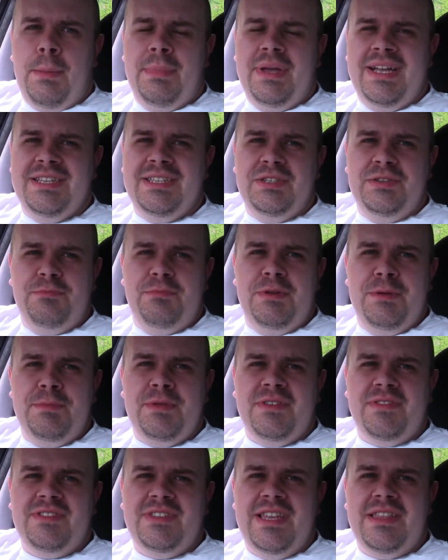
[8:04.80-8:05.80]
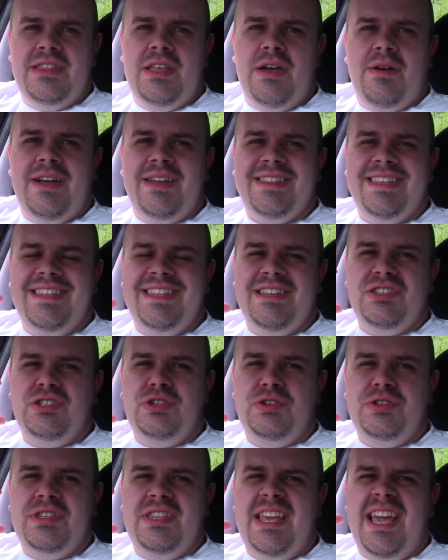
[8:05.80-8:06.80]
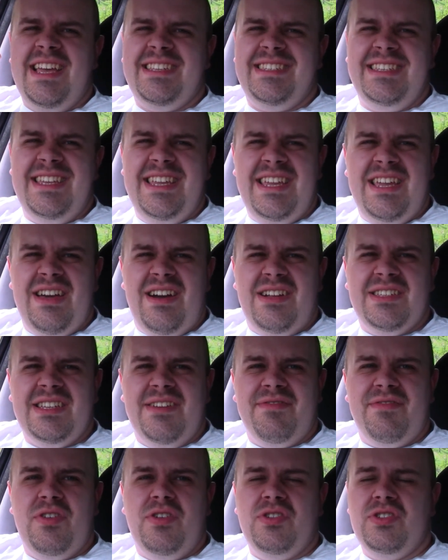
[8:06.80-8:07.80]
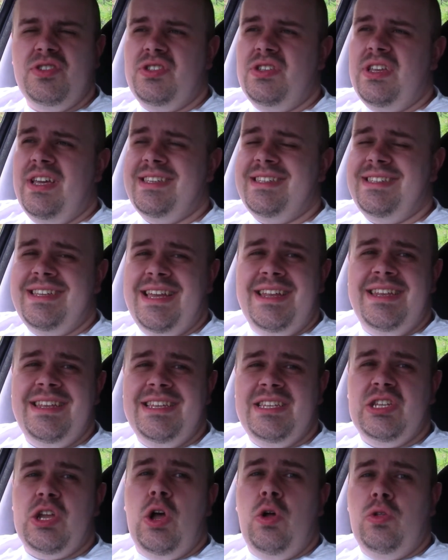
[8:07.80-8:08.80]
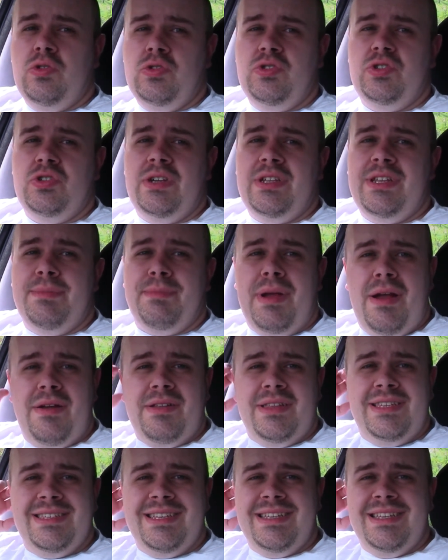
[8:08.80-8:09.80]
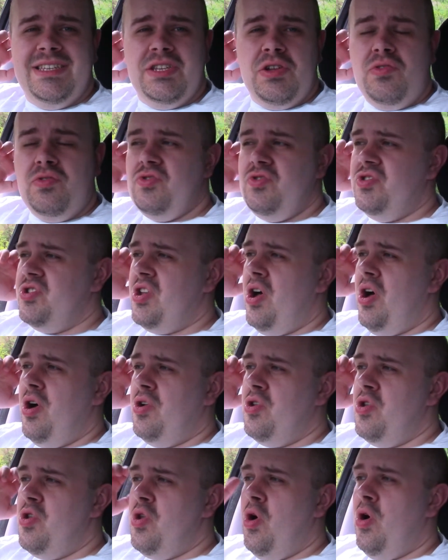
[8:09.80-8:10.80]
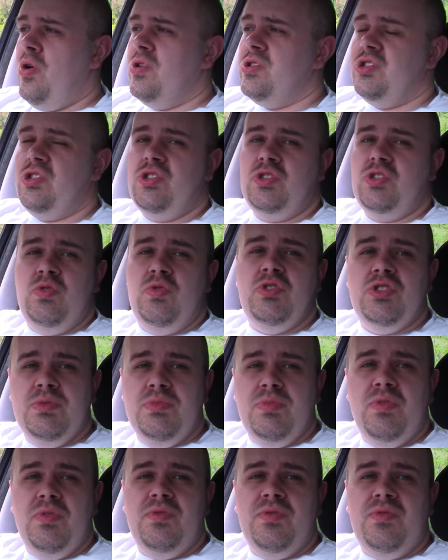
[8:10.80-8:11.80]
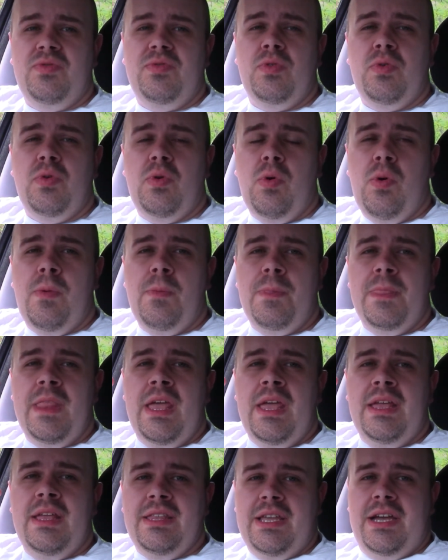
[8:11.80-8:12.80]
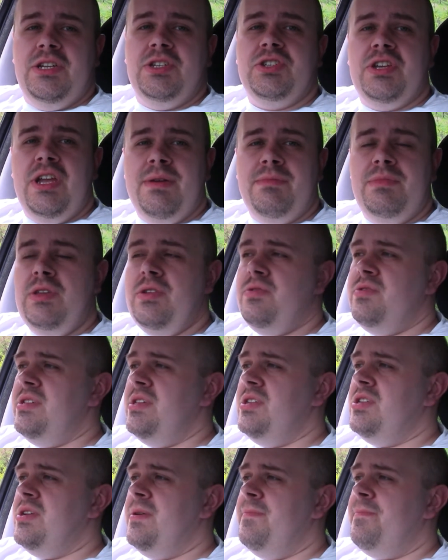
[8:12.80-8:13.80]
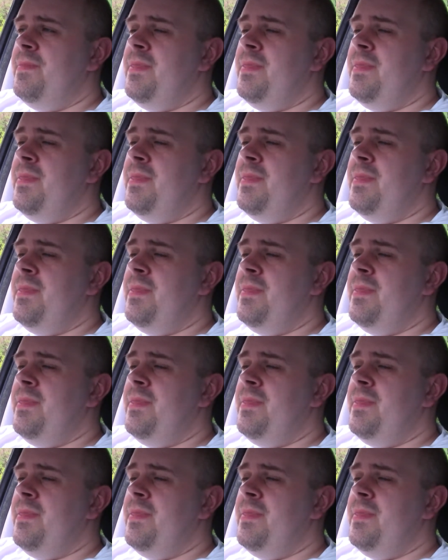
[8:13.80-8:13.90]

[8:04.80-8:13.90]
As some people have said, though, I think that's due to the SD cards. I've got a SanDisk Ultra, and apparently SanDisk Ultras are not suitable for dashcam usage.